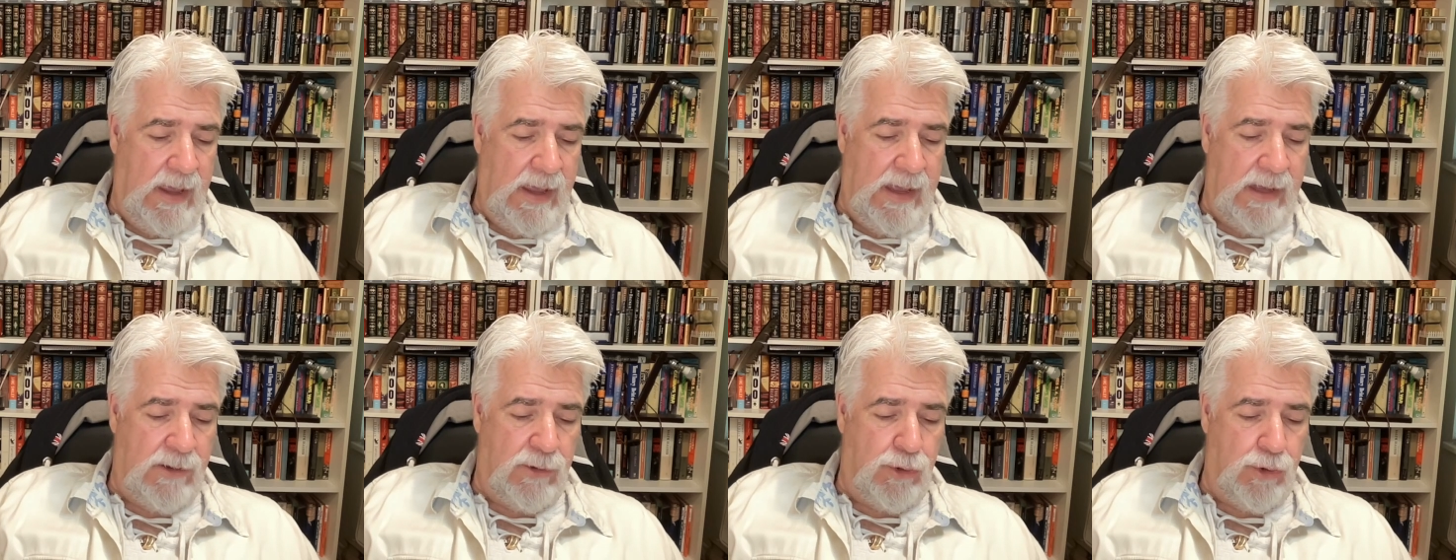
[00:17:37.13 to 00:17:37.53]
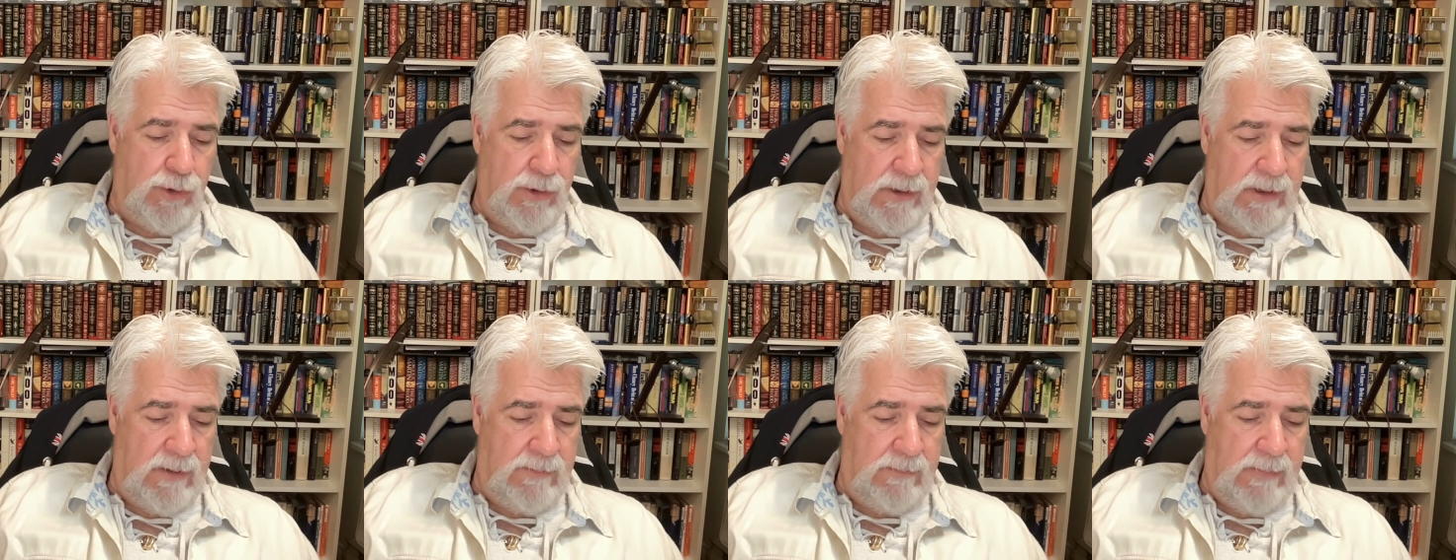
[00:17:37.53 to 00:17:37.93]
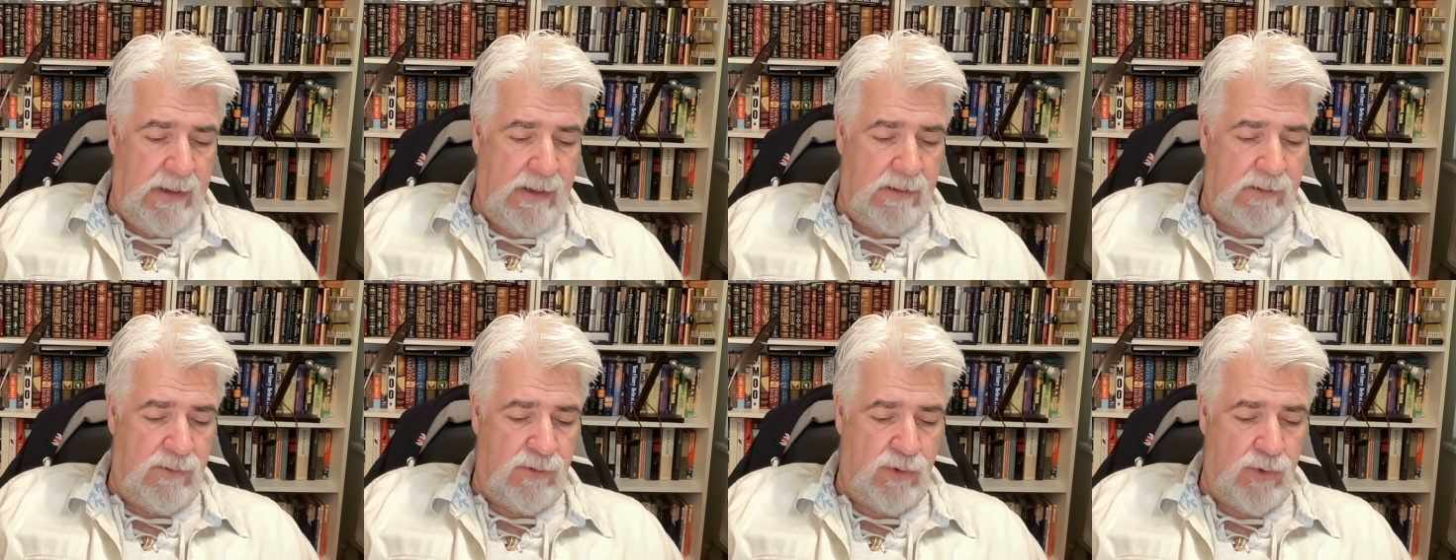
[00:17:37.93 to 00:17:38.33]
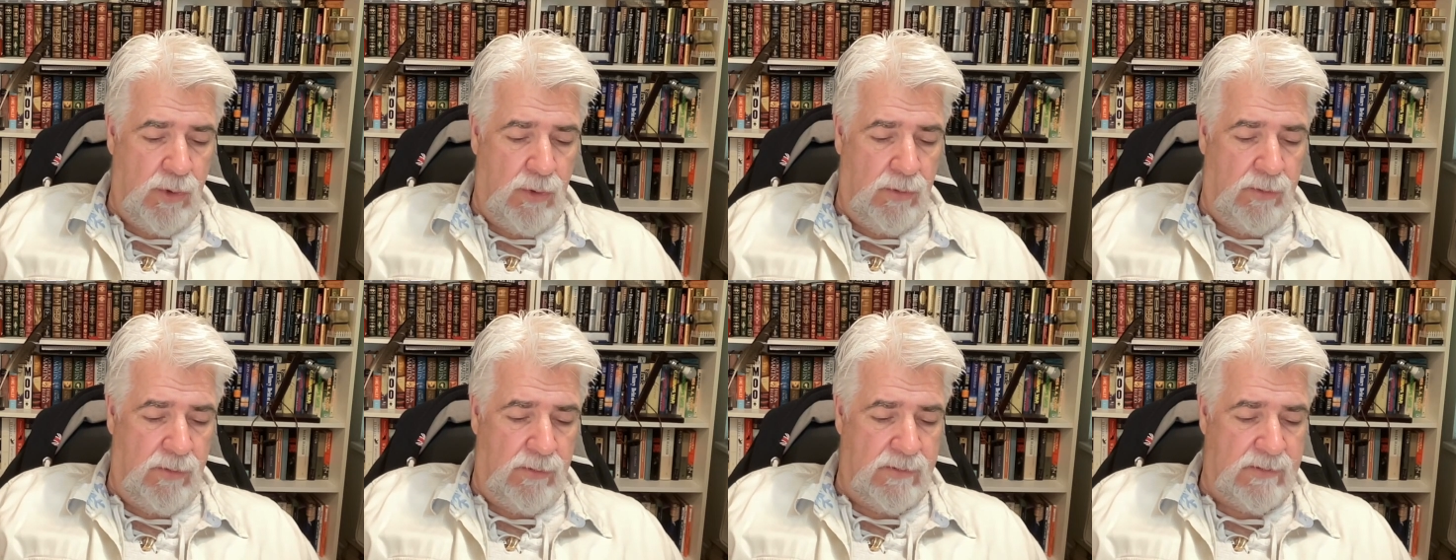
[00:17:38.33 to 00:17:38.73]
and took him by the
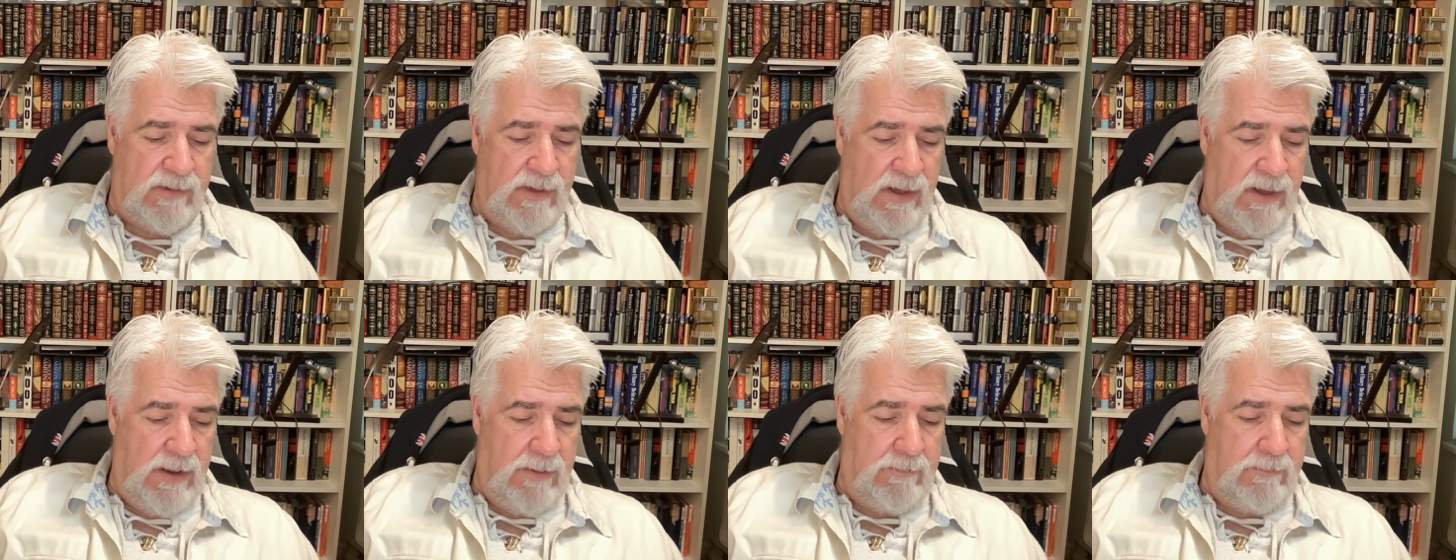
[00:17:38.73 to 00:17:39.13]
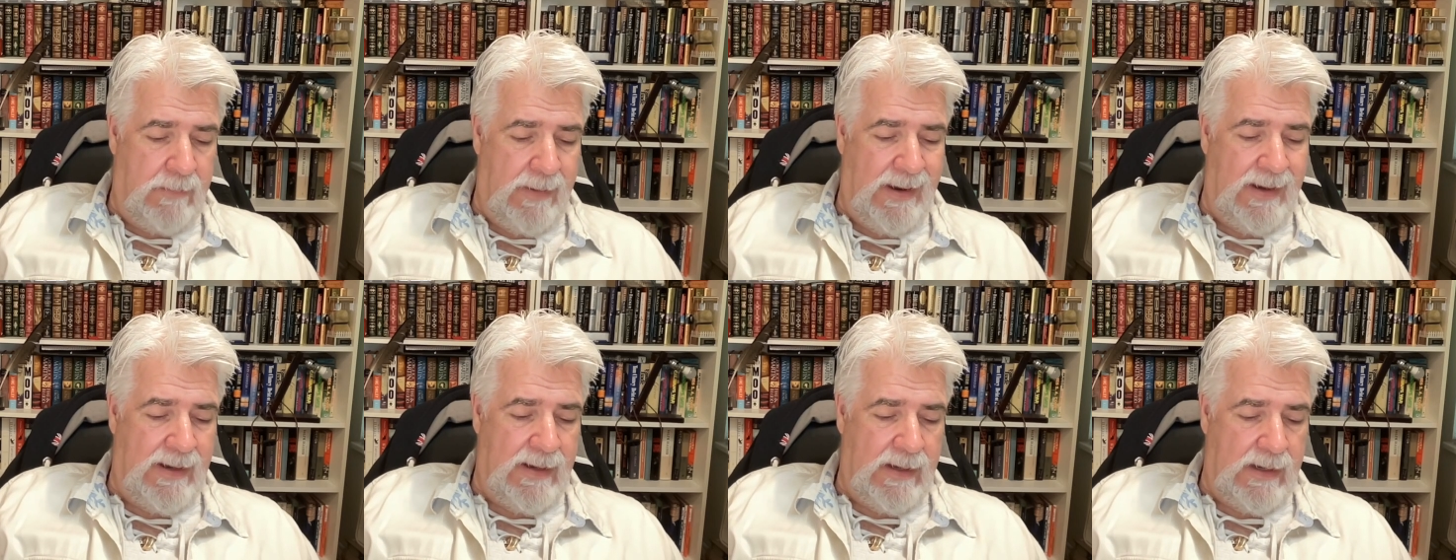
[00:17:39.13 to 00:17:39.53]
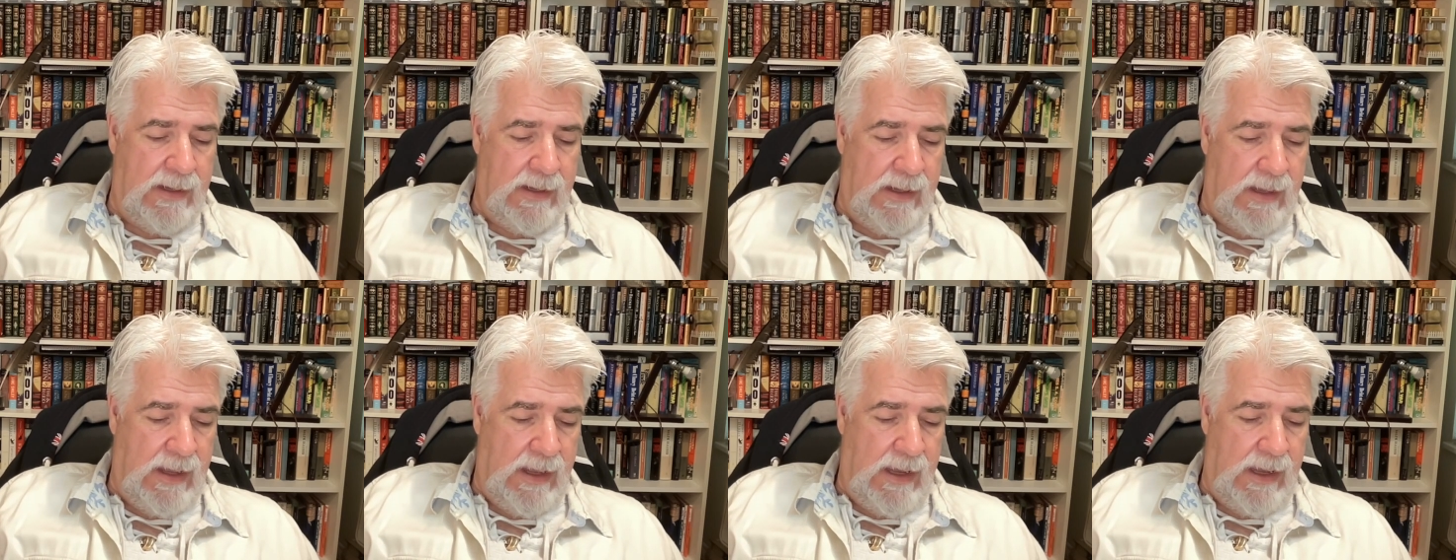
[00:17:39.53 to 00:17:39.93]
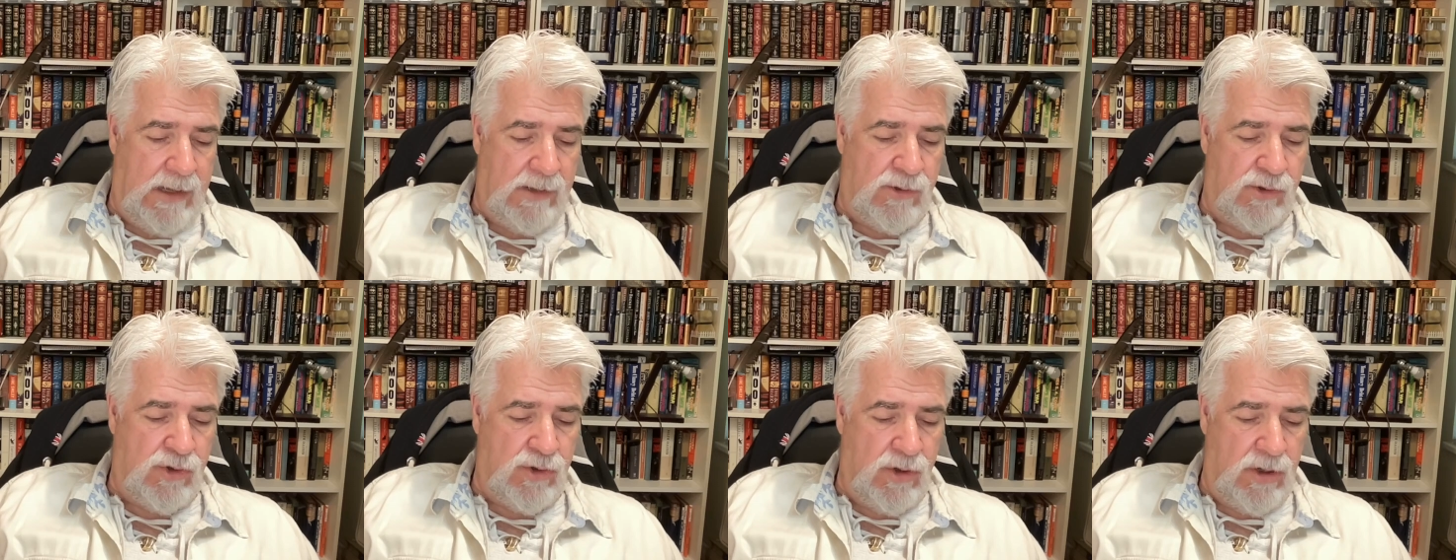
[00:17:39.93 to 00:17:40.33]
shoulders mightily,
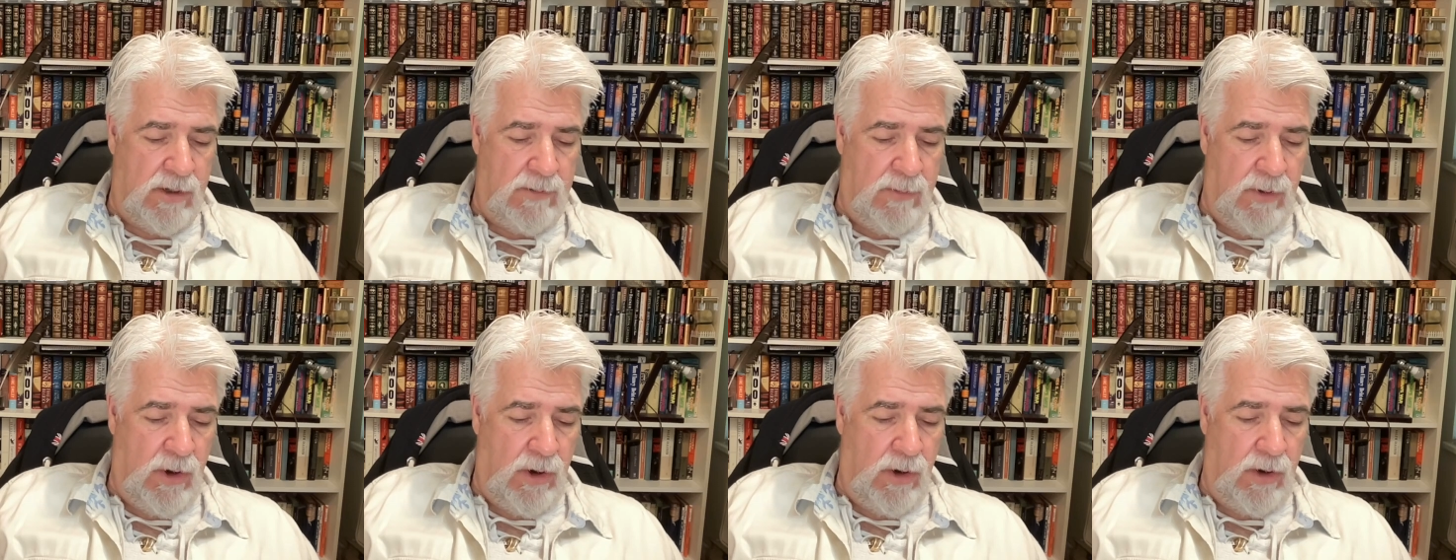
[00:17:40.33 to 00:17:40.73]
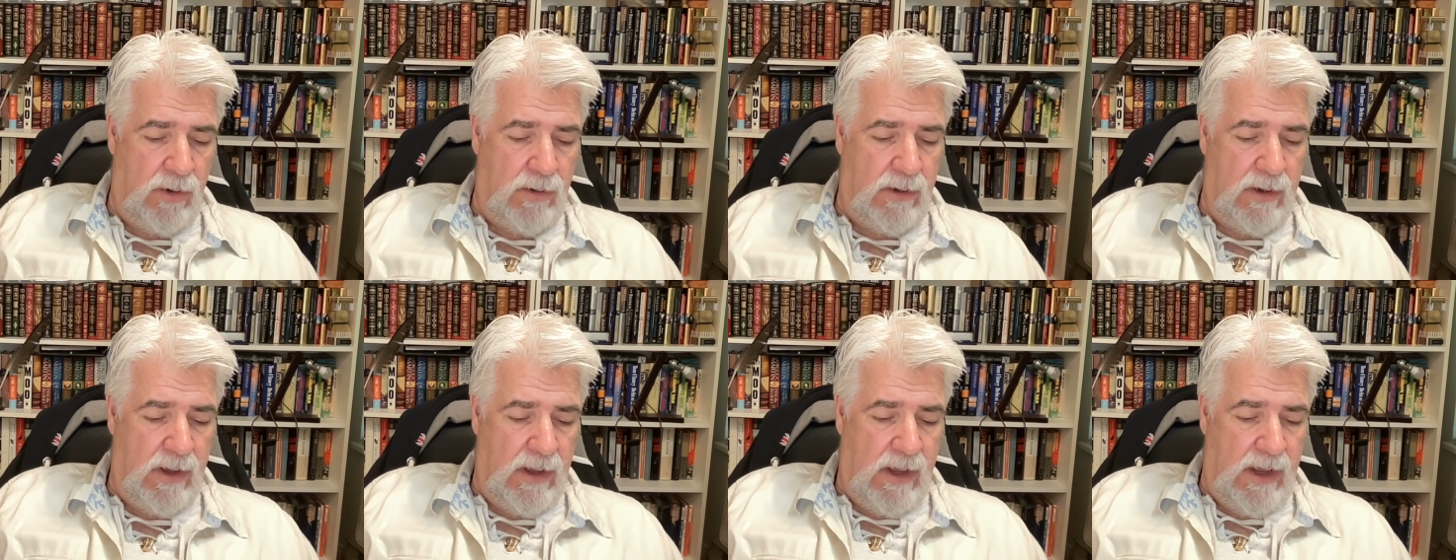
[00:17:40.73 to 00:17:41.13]
and shook him hard,